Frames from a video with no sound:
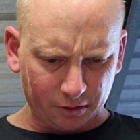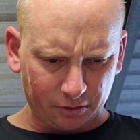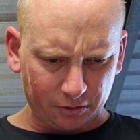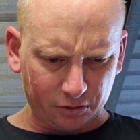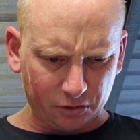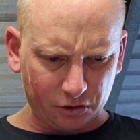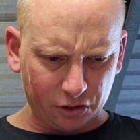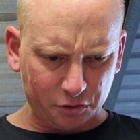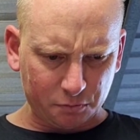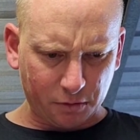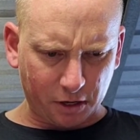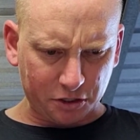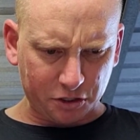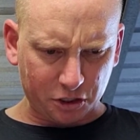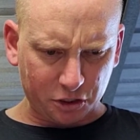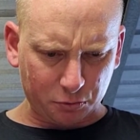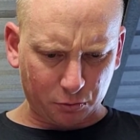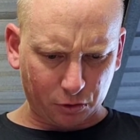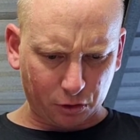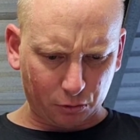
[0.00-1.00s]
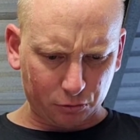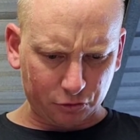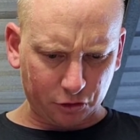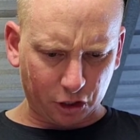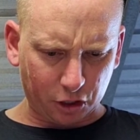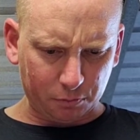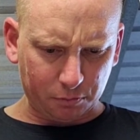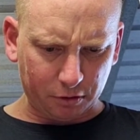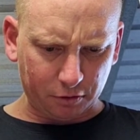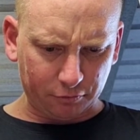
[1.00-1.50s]
Not as much as what I was
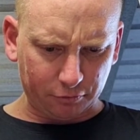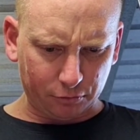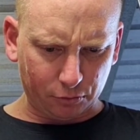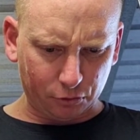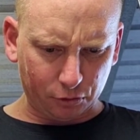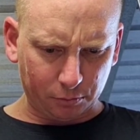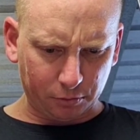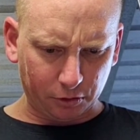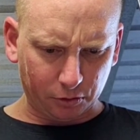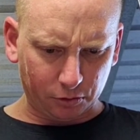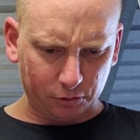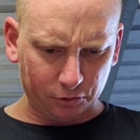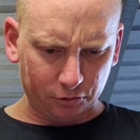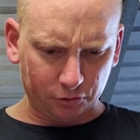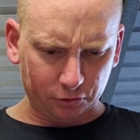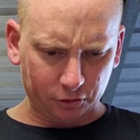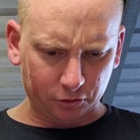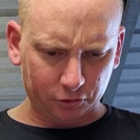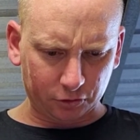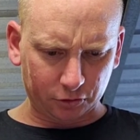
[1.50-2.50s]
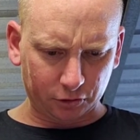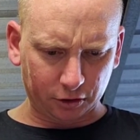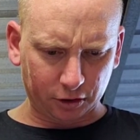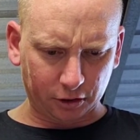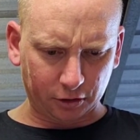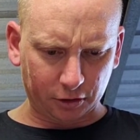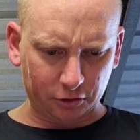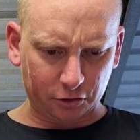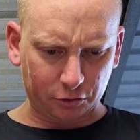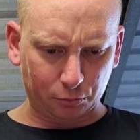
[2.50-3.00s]
hoping for, to be honest. As you
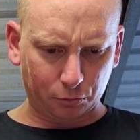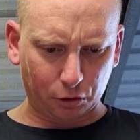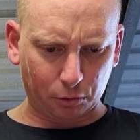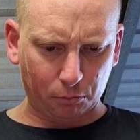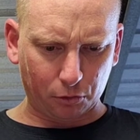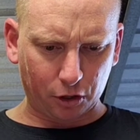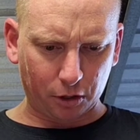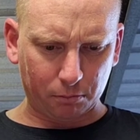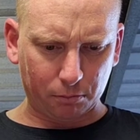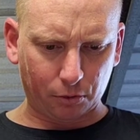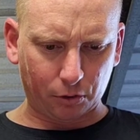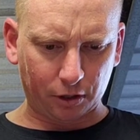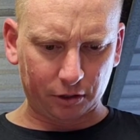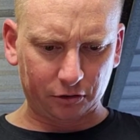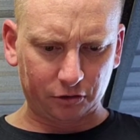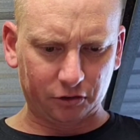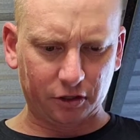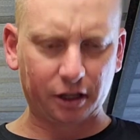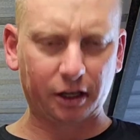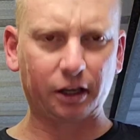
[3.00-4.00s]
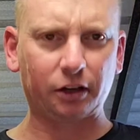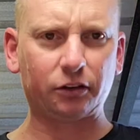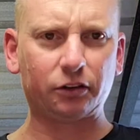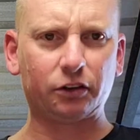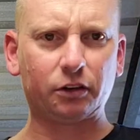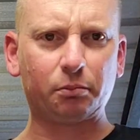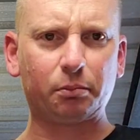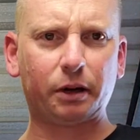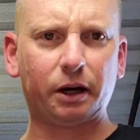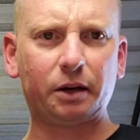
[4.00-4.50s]
know, this is what I mean by it sticking to
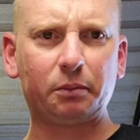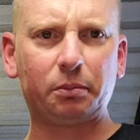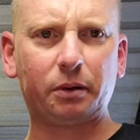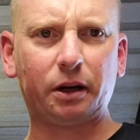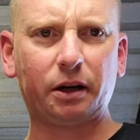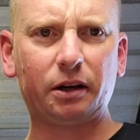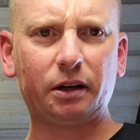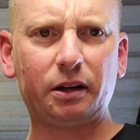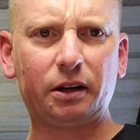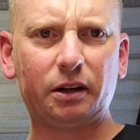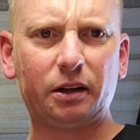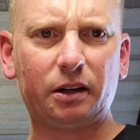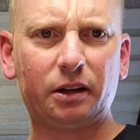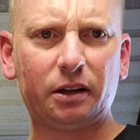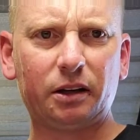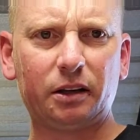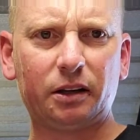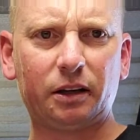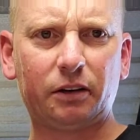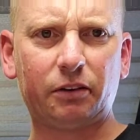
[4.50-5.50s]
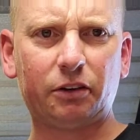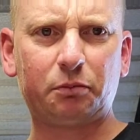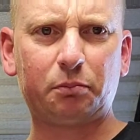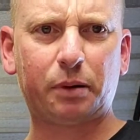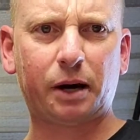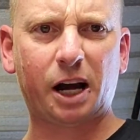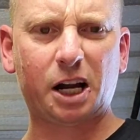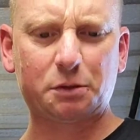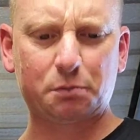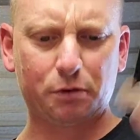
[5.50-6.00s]
the paper. There is
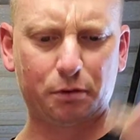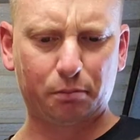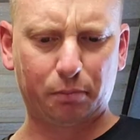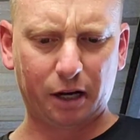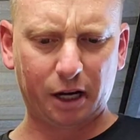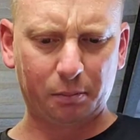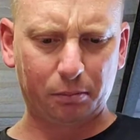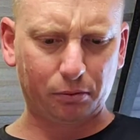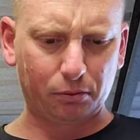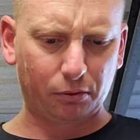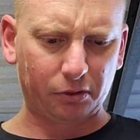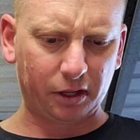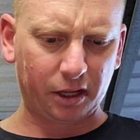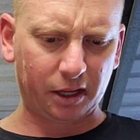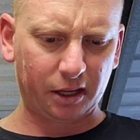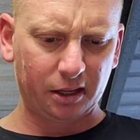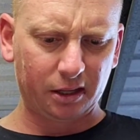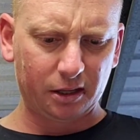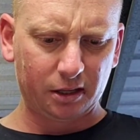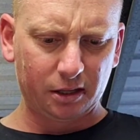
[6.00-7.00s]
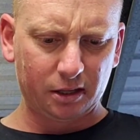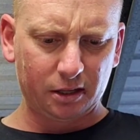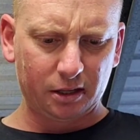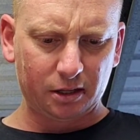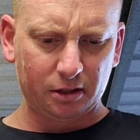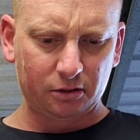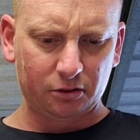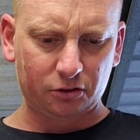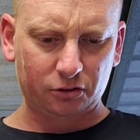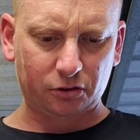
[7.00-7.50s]
parchment paper on there.
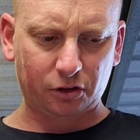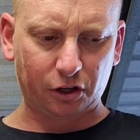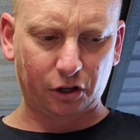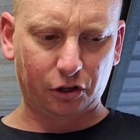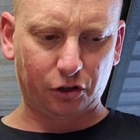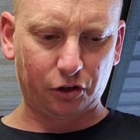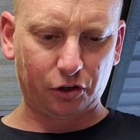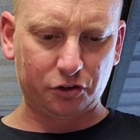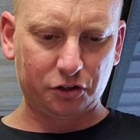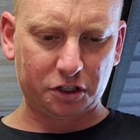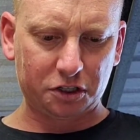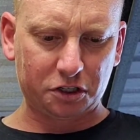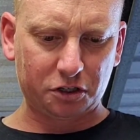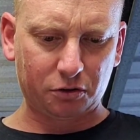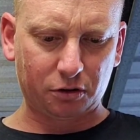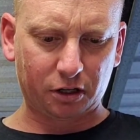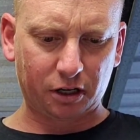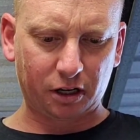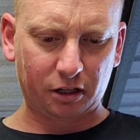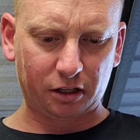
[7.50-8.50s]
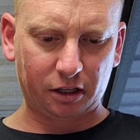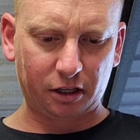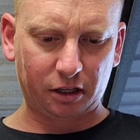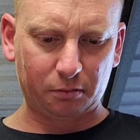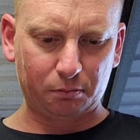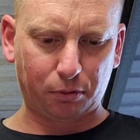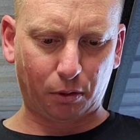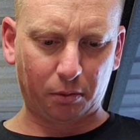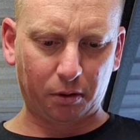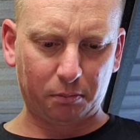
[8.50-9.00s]
It's not a huge issue, I don't think.
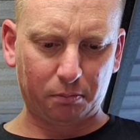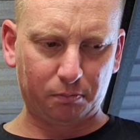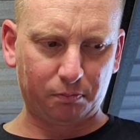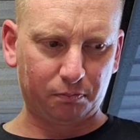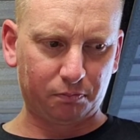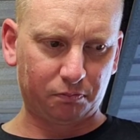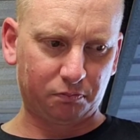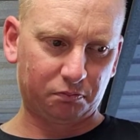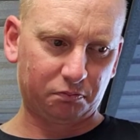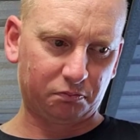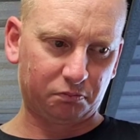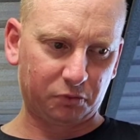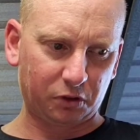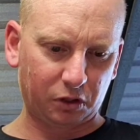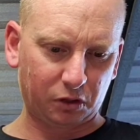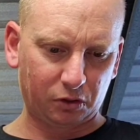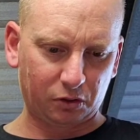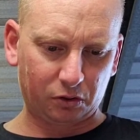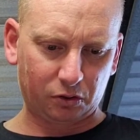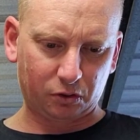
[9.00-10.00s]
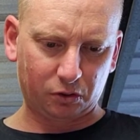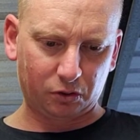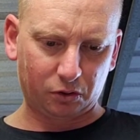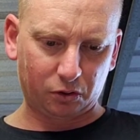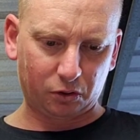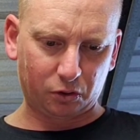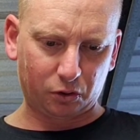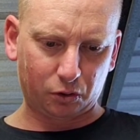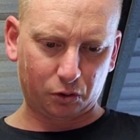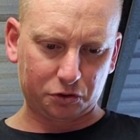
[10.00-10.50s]
You probably
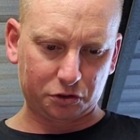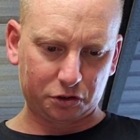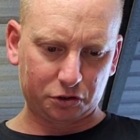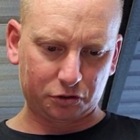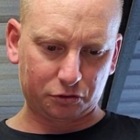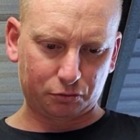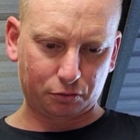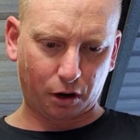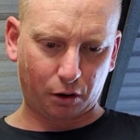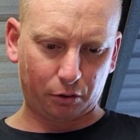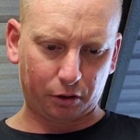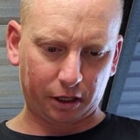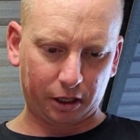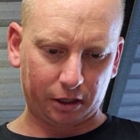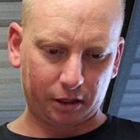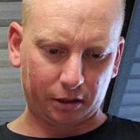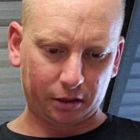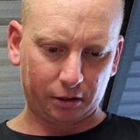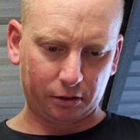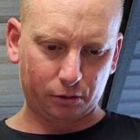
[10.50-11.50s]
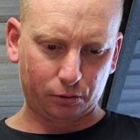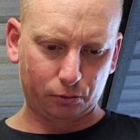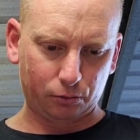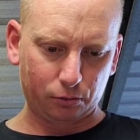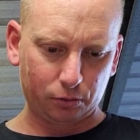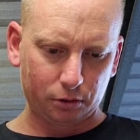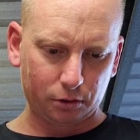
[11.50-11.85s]
could just throw it in and it'll